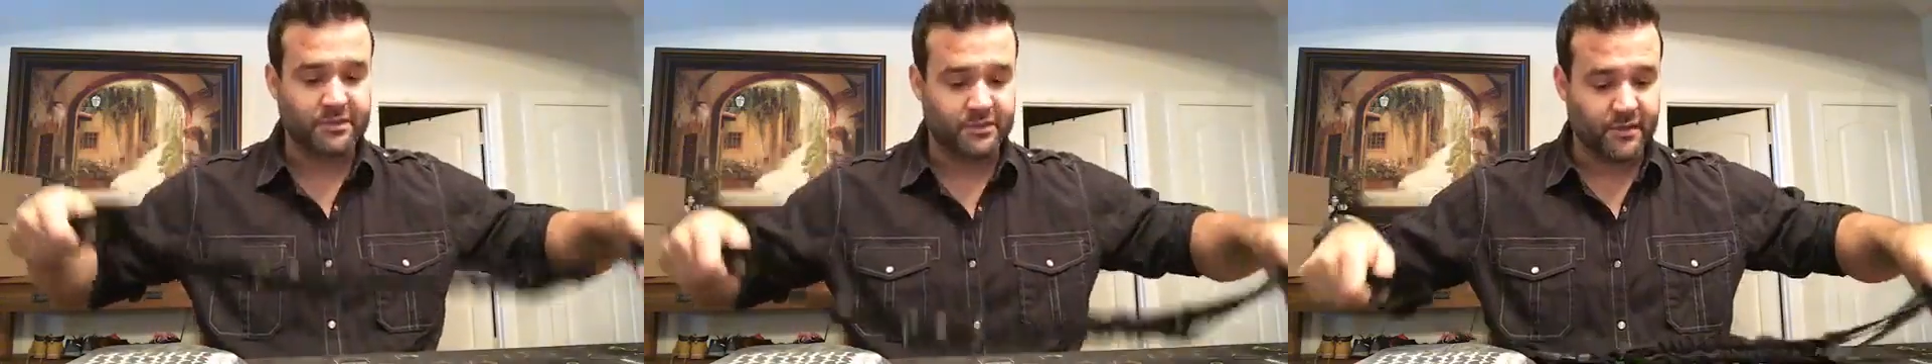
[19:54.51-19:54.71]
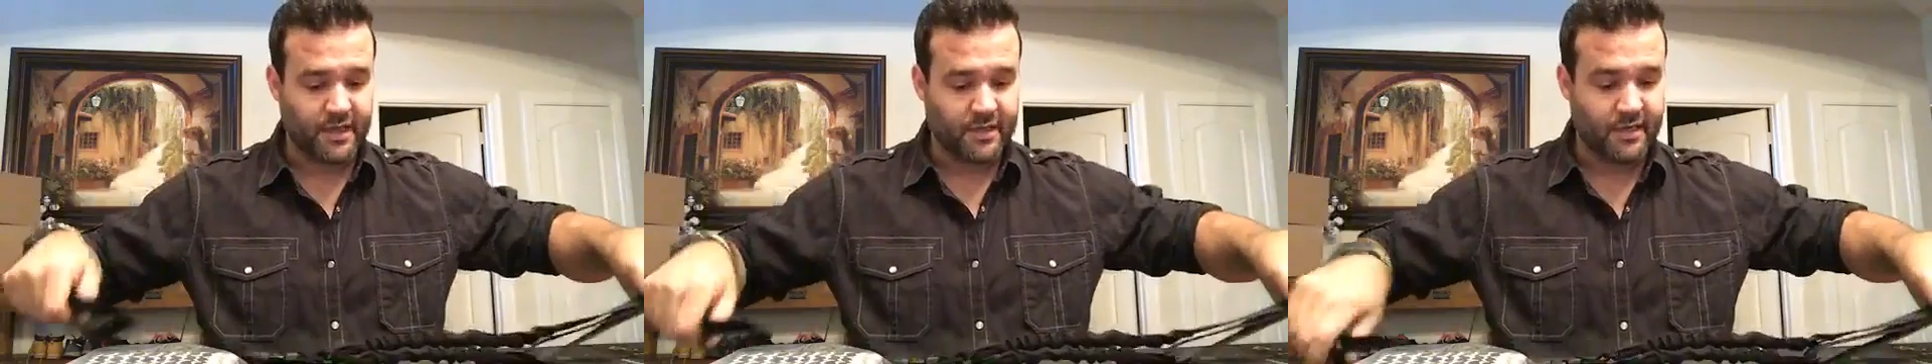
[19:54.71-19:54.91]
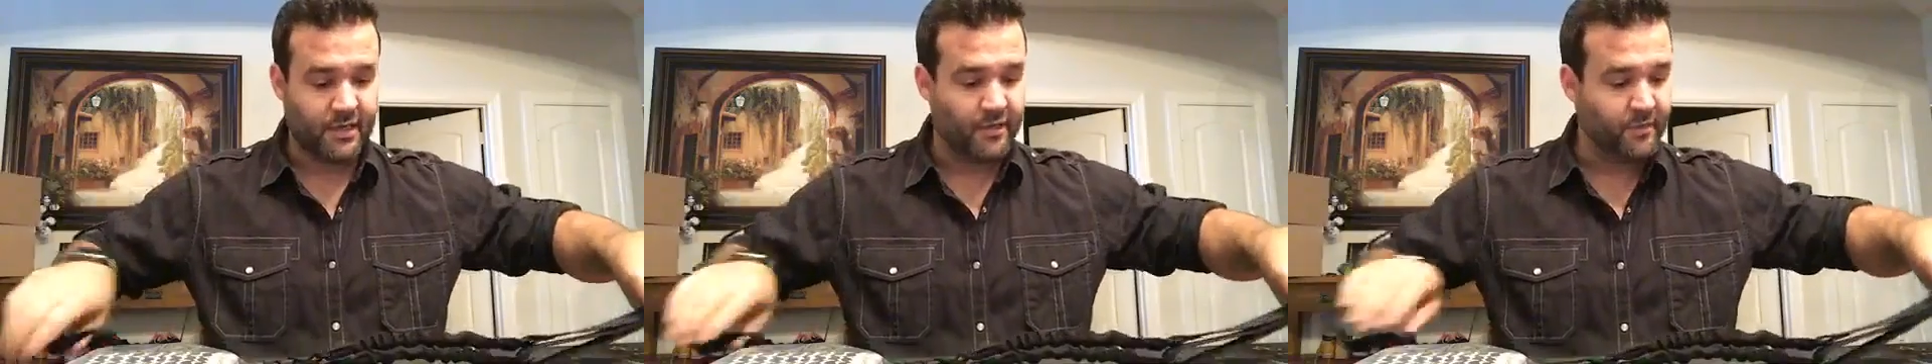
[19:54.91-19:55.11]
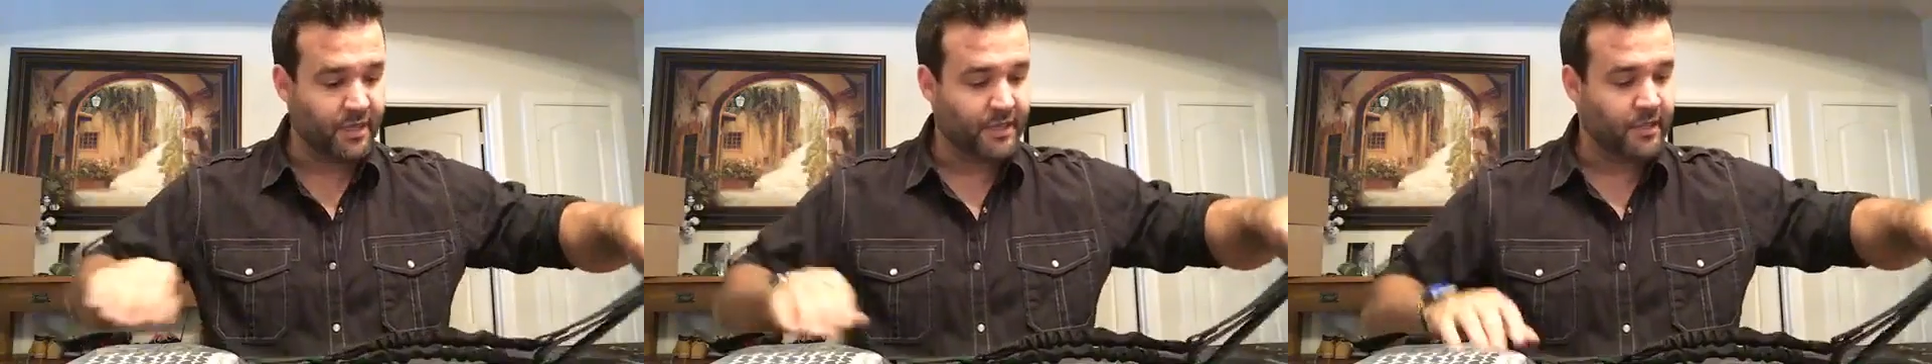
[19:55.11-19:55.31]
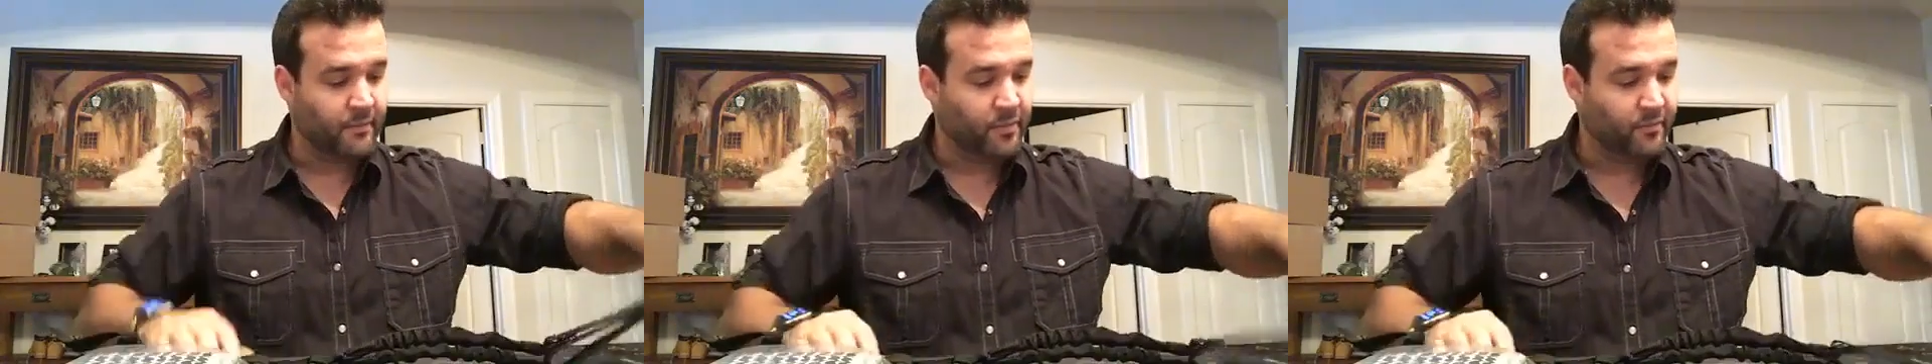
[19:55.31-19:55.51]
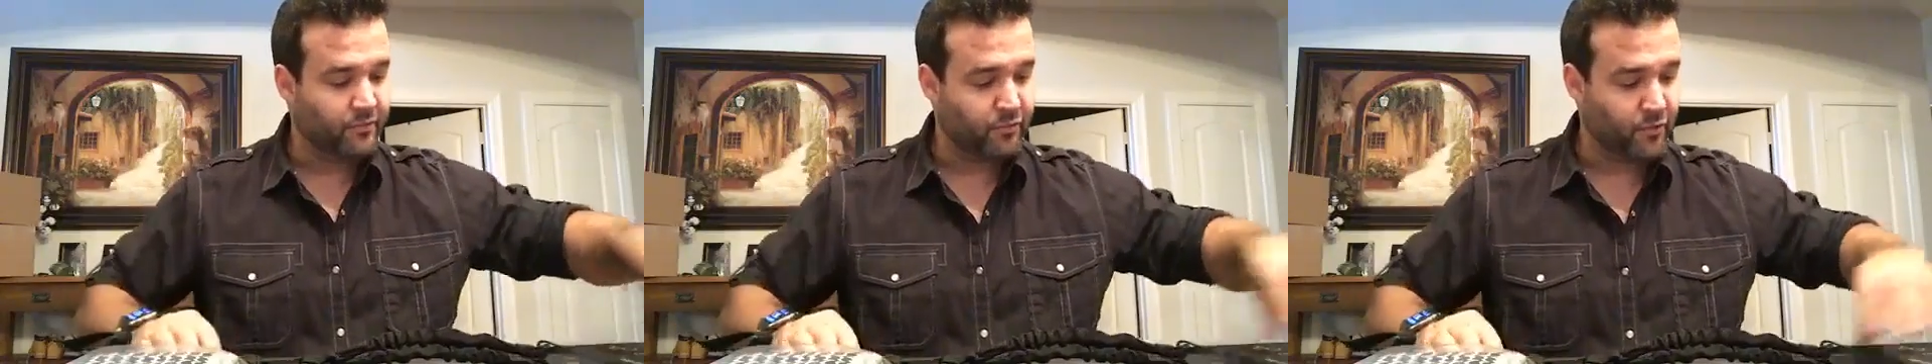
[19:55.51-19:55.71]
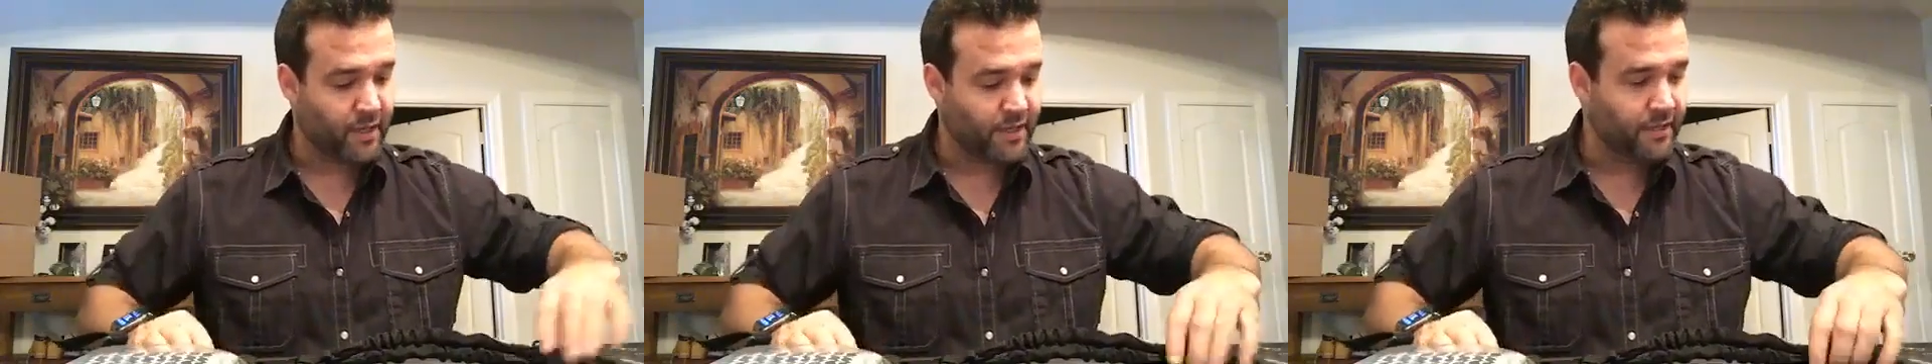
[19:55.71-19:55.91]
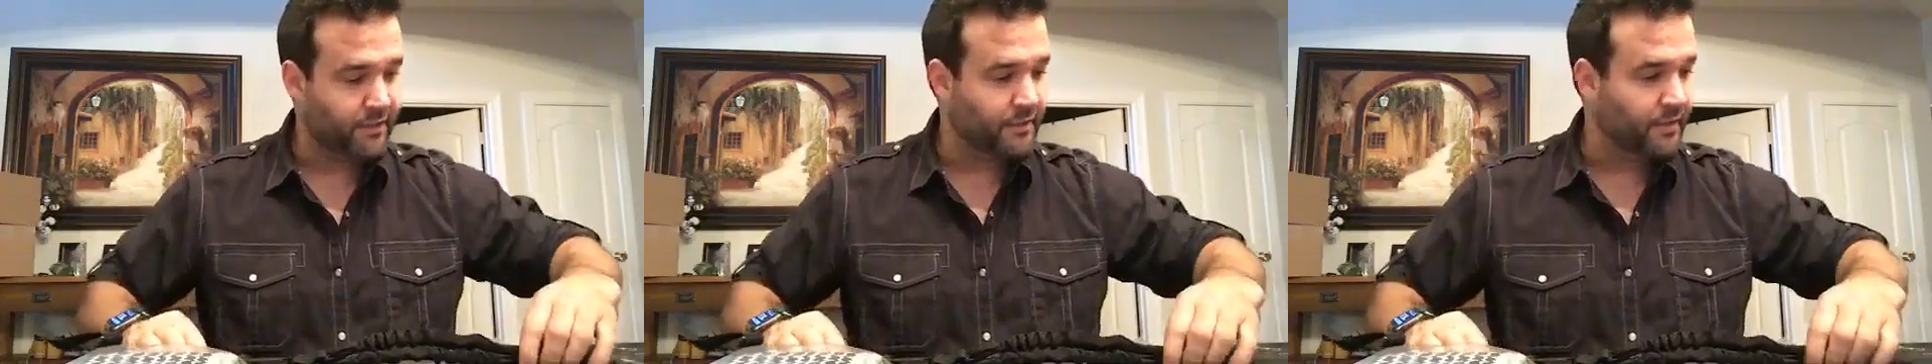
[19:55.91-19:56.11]
They're not going to hear me coming before I
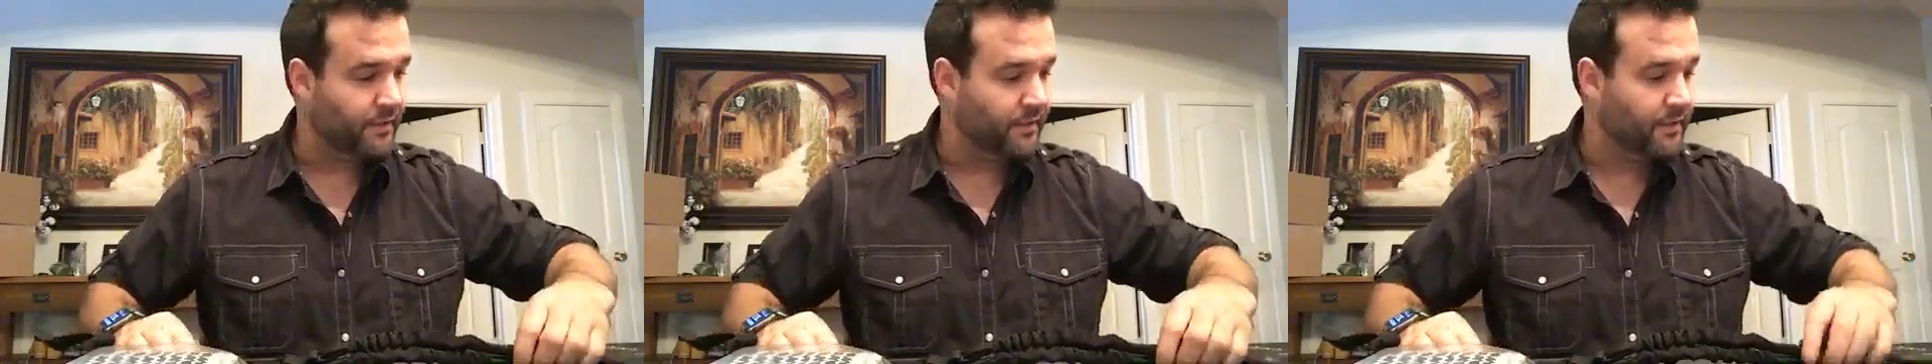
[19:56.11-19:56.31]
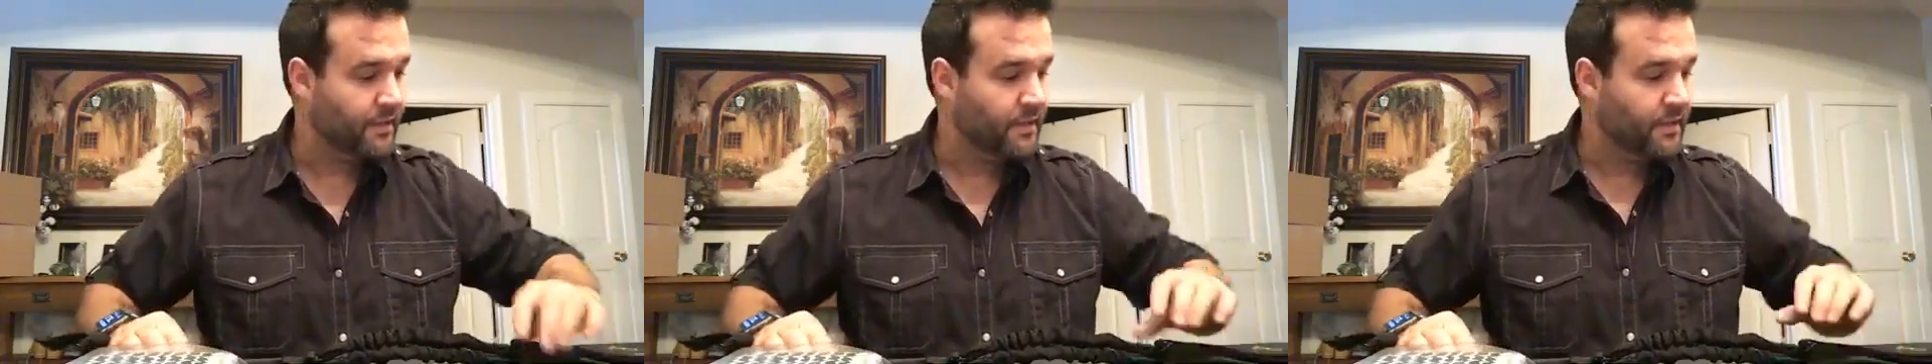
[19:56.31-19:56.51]
get there,